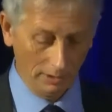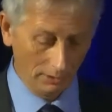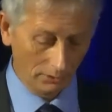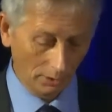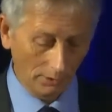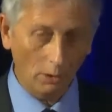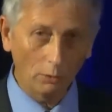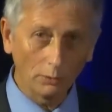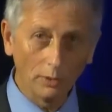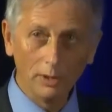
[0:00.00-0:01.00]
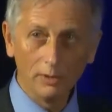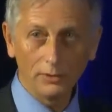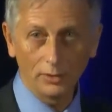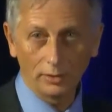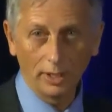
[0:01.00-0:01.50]
So the whole
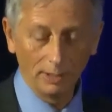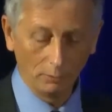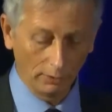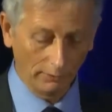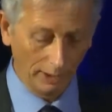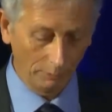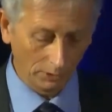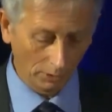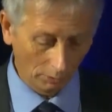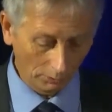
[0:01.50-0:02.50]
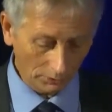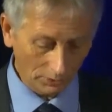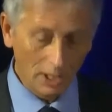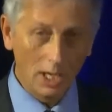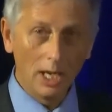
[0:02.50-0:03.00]
sustainable development goals,
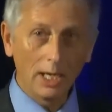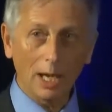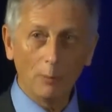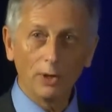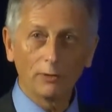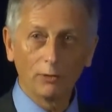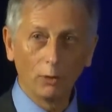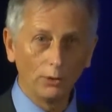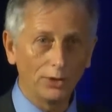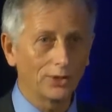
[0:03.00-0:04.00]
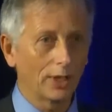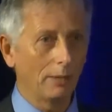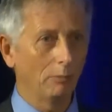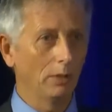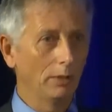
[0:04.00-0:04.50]
can we afford the
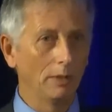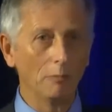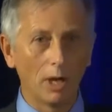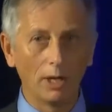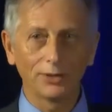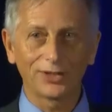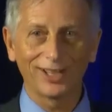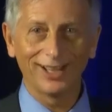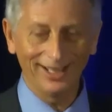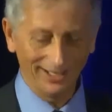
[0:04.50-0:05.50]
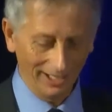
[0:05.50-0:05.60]
same demand side